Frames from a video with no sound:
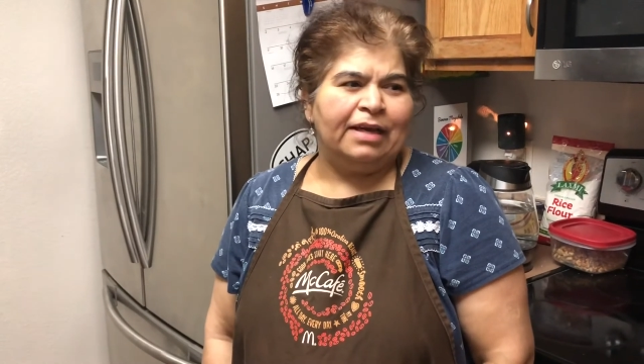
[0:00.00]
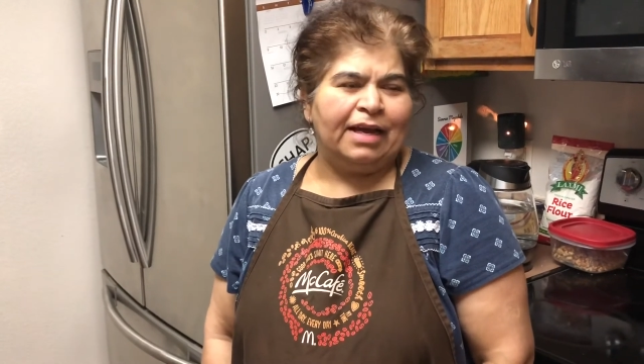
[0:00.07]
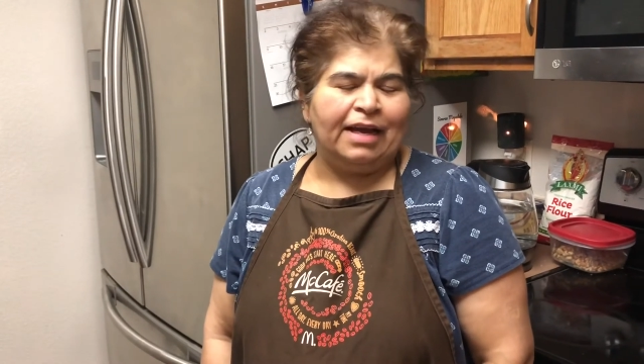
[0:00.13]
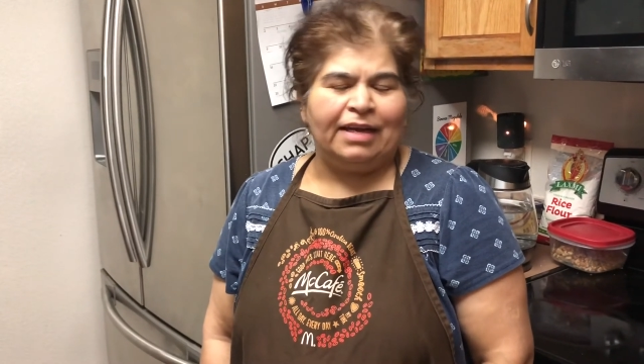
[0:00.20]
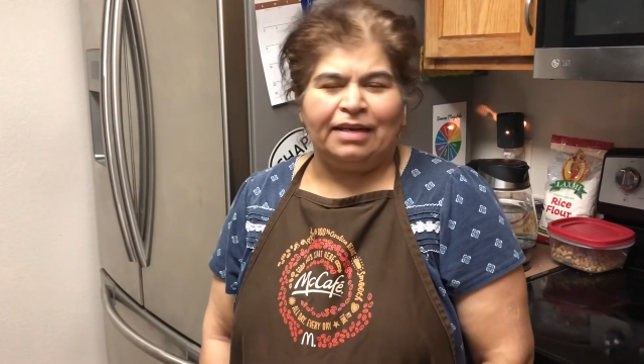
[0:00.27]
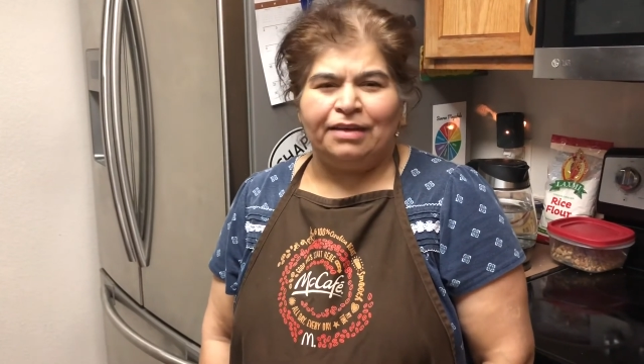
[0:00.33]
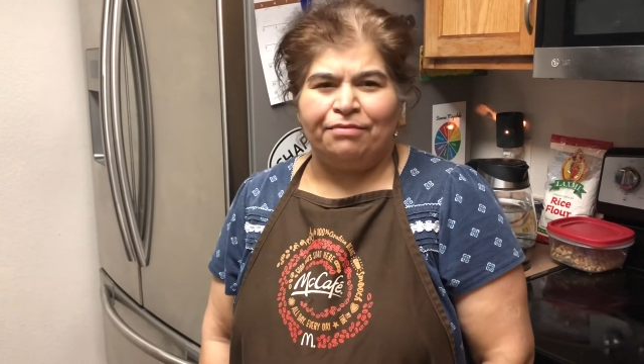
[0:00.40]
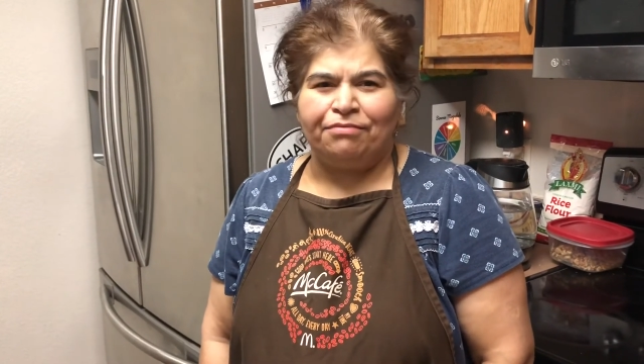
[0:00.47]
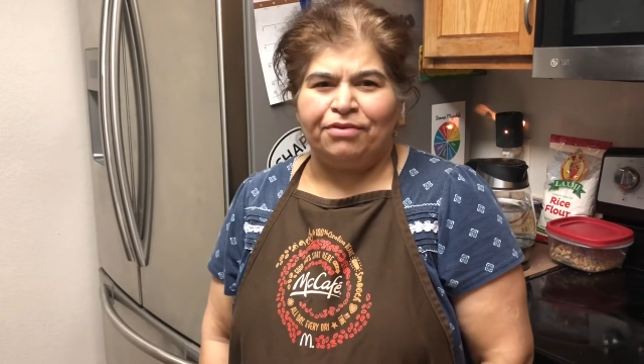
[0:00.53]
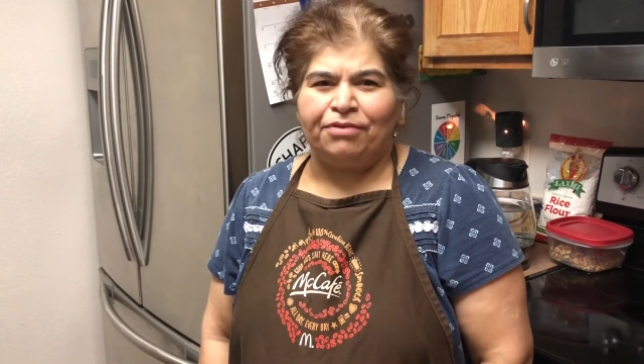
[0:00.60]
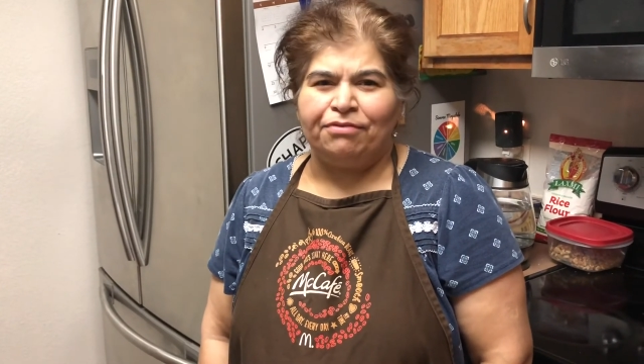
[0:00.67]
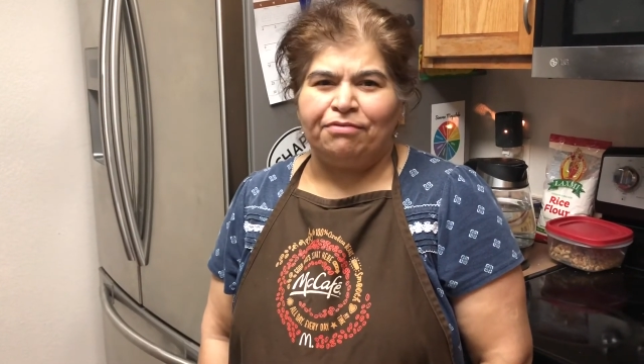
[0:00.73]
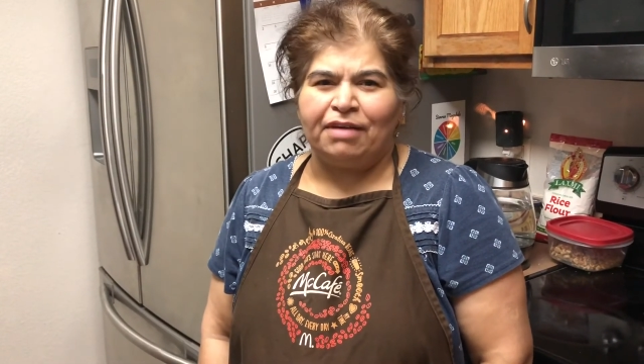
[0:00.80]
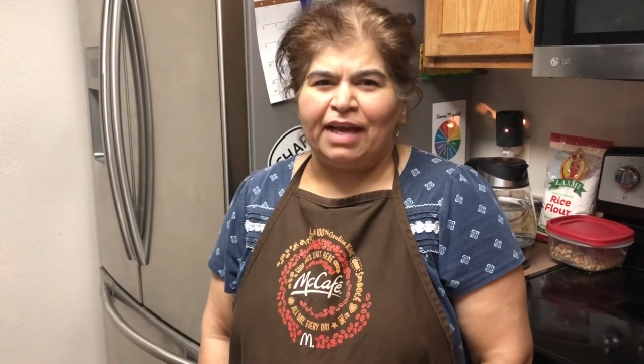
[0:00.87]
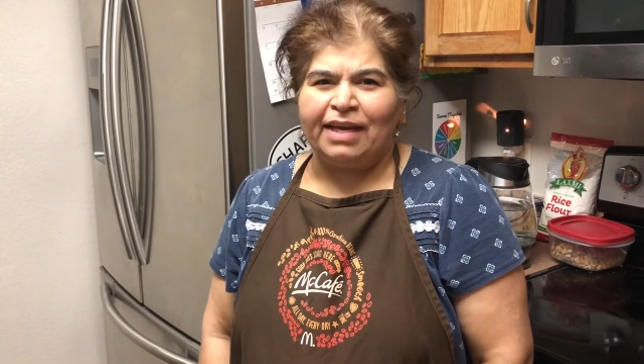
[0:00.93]
And if
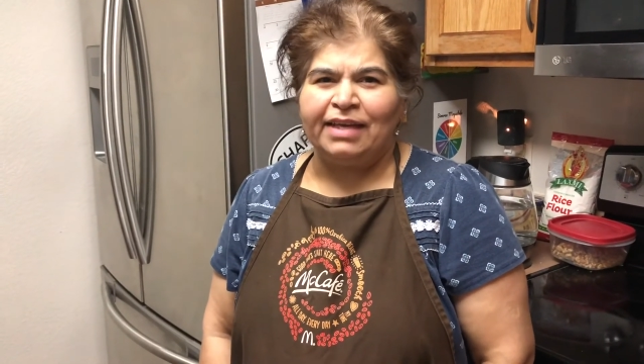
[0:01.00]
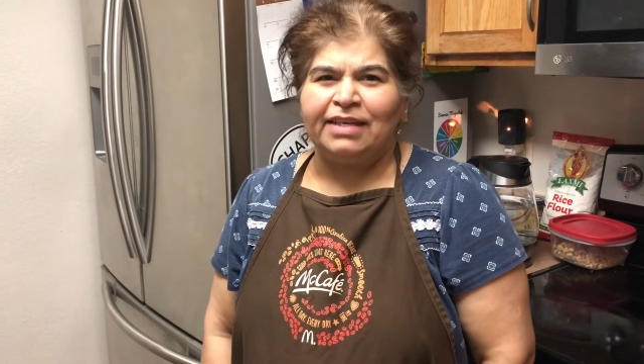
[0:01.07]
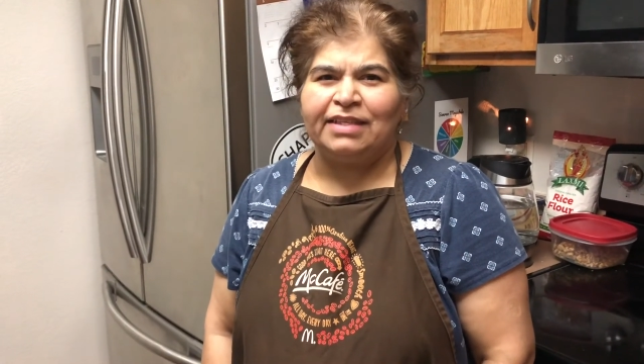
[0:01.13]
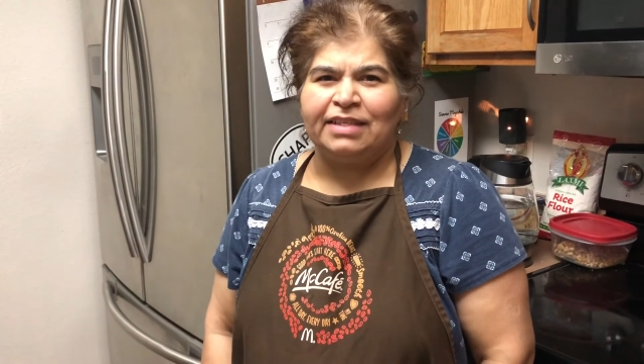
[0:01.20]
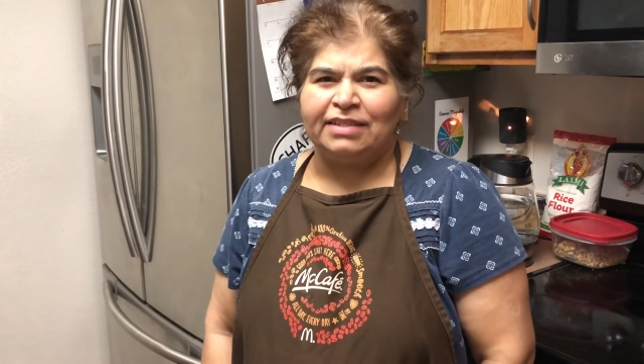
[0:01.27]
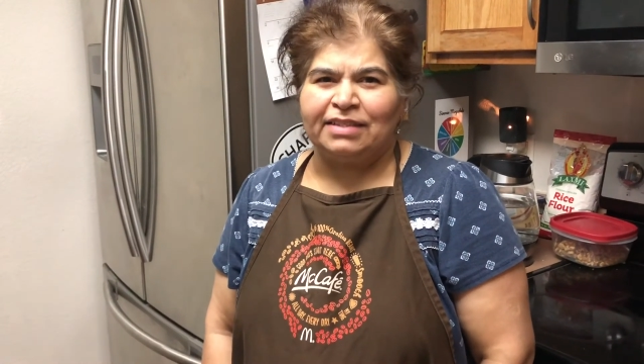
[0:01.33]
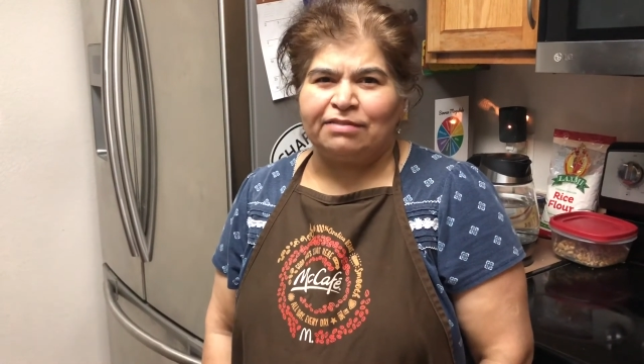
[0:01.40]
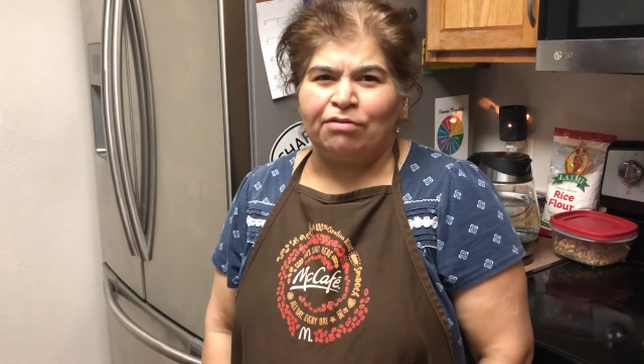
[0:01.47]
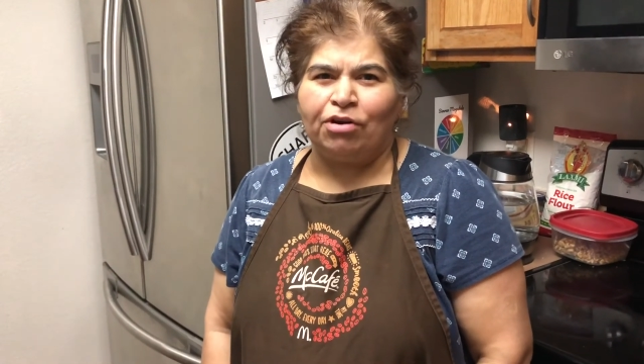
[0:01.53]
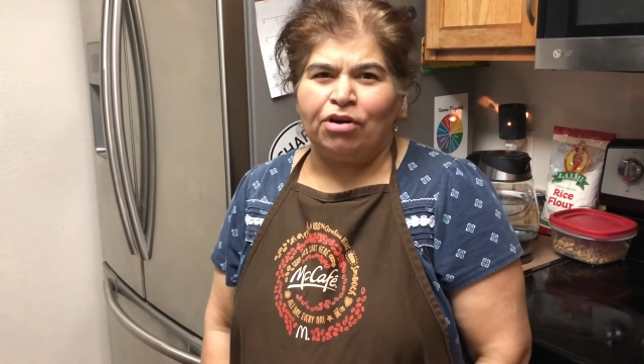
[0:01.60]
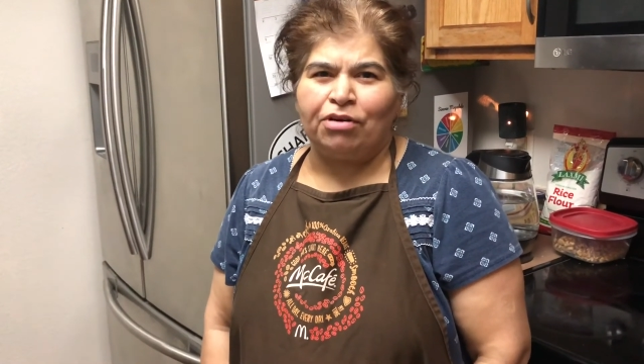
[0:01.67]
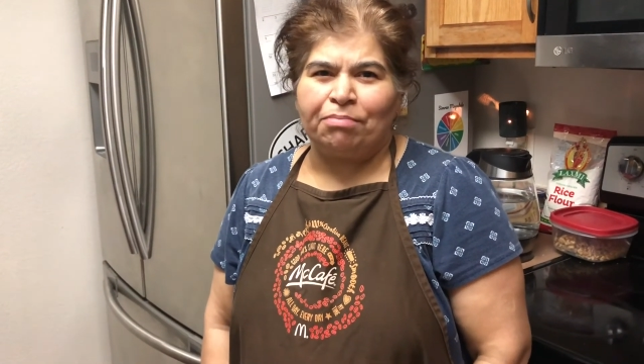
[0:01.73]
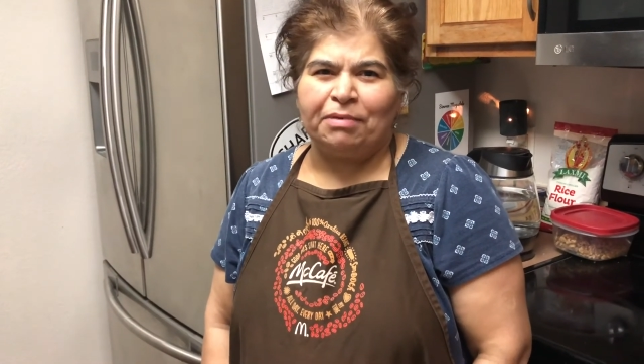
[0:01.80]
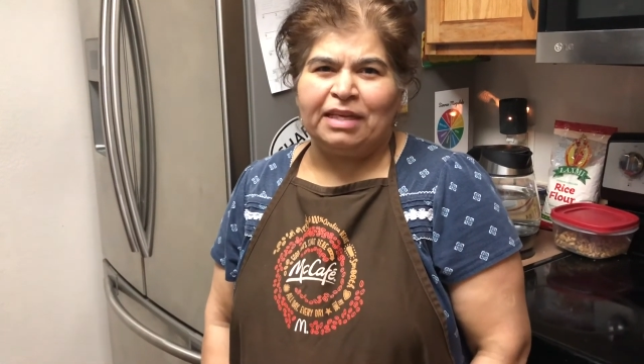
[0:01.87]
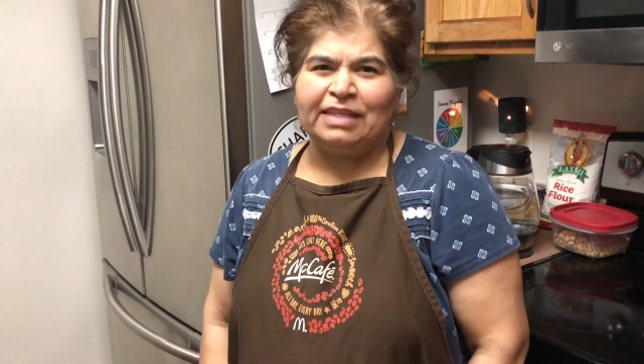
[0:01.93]
you've liked this
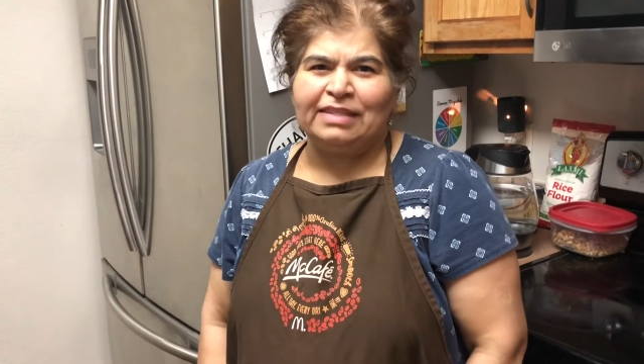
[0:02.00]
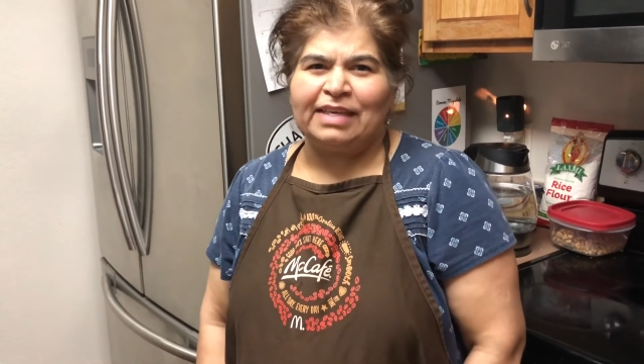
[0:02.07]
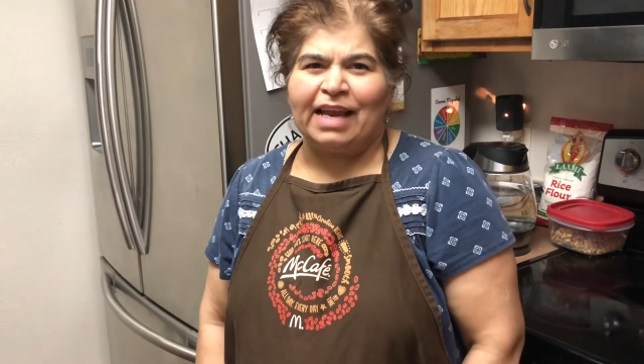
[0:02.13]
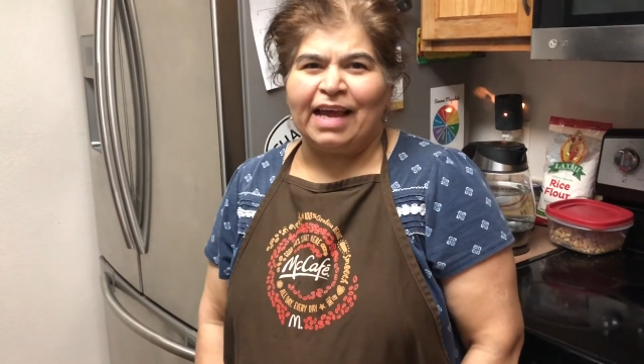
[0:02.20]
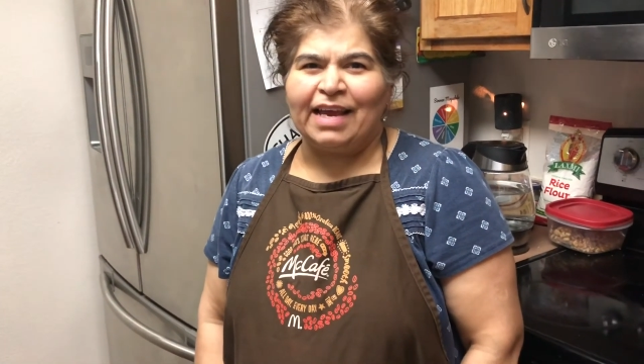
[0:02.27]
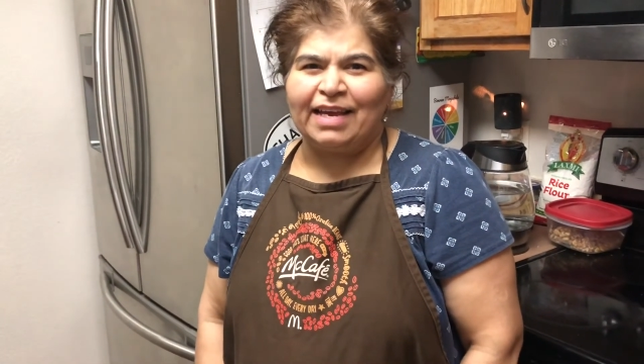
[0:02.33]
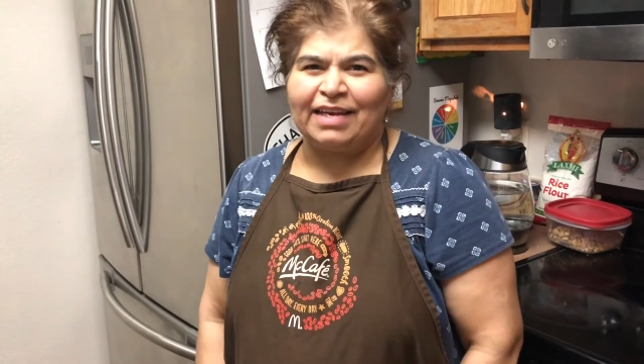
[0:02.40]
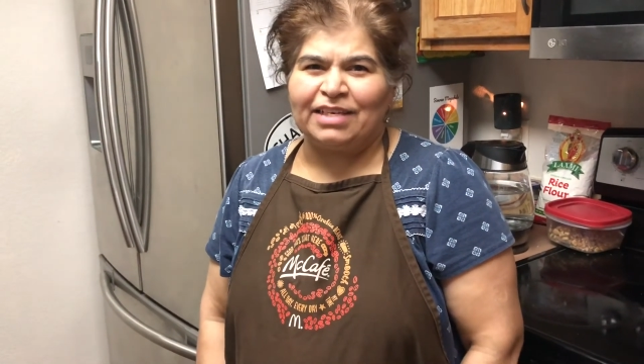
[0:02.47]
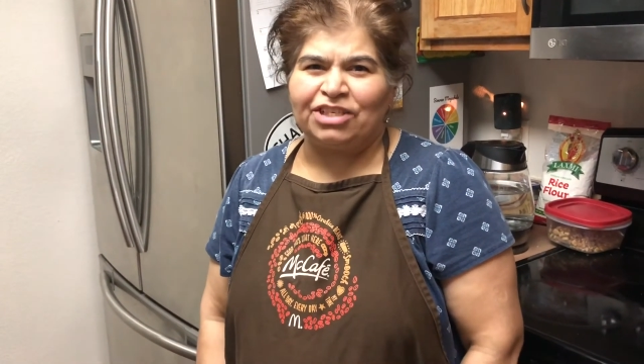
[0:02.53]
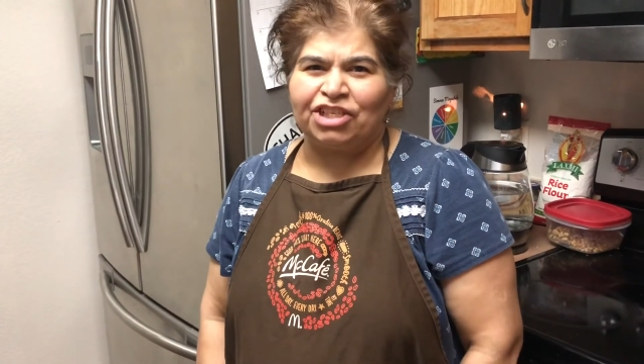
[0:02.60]
vlog, please like it,